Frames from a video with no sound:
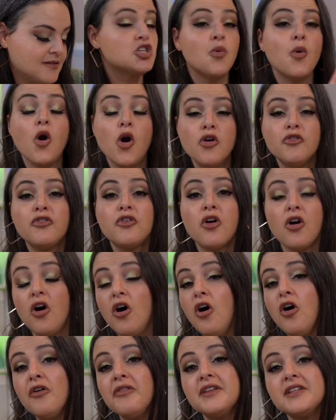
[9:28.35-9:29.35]
So
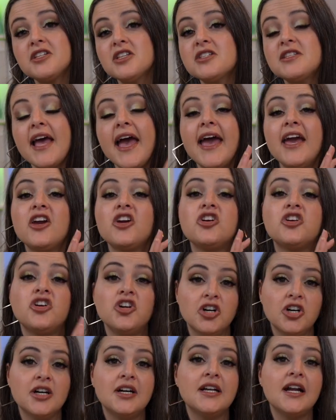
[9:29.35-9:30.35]
overall, this is a
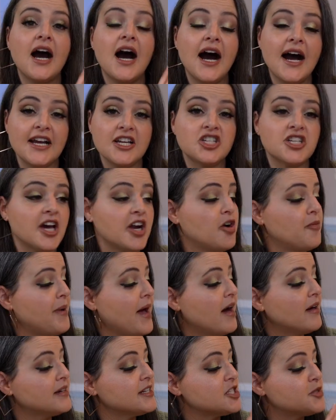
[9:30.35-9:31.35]
good eyeshadow palette,